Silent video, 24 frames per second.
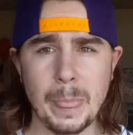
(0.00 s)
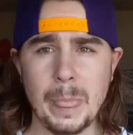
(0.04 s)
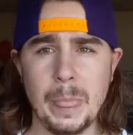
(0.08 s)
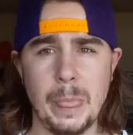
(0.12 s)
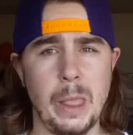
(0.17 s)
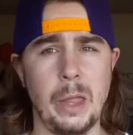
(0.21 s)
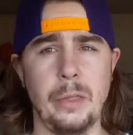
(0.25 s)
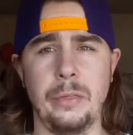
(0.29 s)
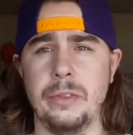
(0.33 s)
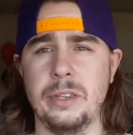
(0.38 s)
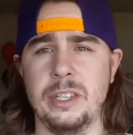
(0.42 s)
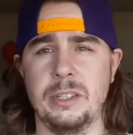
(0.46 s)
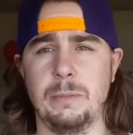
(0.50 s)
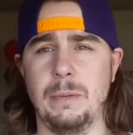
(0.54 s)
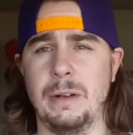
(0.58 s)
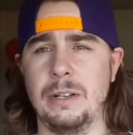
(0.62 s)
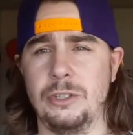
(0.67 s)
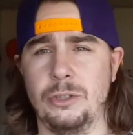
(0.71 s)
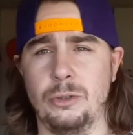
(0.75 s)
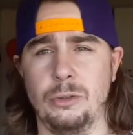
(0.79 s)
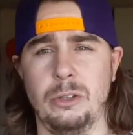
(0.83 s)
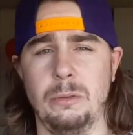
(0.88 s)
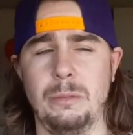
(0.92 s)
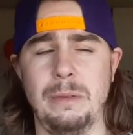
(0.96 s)
Nothing
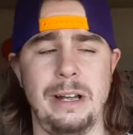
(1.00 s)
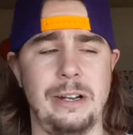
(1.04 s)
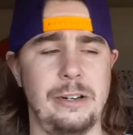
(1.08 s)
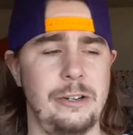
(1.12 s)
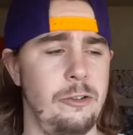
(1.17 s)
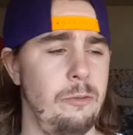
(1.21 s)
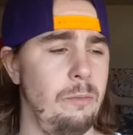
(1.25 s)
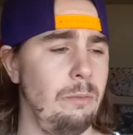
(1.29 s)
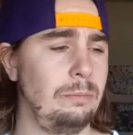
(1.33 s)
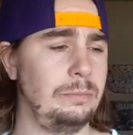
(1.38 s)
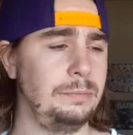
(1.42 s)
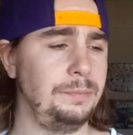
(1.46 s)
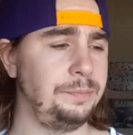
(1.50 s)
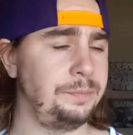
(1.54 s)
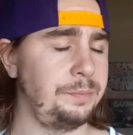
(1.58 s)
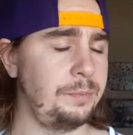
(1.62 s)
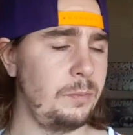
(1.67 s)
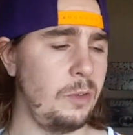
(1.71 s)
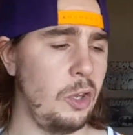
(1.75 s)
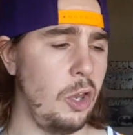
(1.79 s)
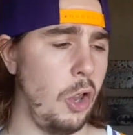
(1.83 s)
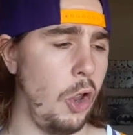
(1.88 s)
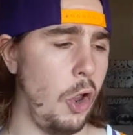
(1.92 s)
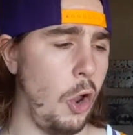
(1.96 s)
special about it.
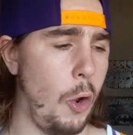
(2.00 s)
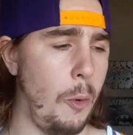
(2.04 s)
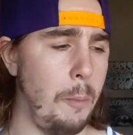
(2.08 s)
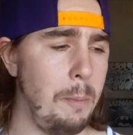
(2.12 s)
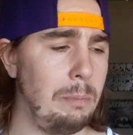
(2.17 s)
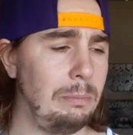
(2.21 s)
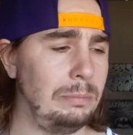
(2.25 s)
Uh,